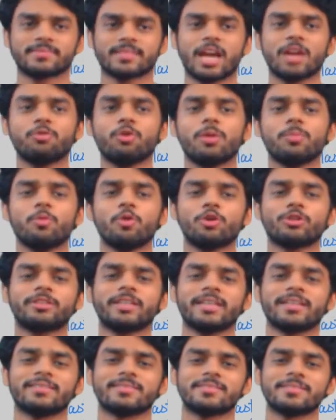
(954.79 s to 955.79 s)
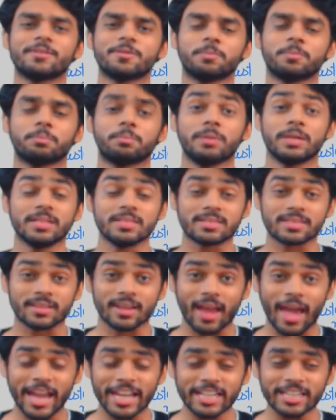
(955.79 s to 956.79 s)
And one more thing, please
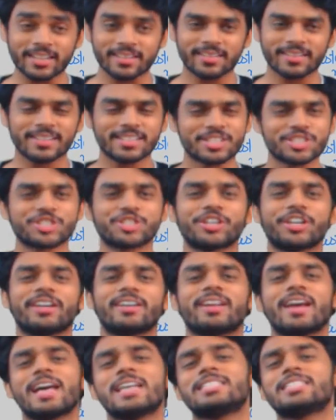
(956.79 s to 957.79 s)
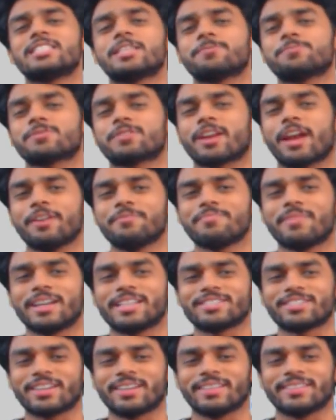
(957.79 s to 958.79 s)
like, share and subscribe my
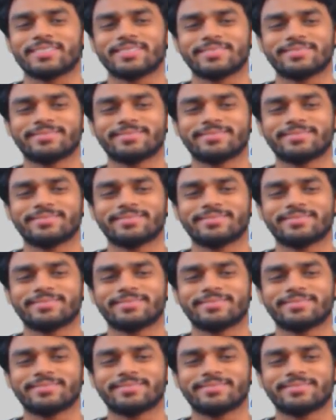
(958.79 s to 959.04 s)
channel.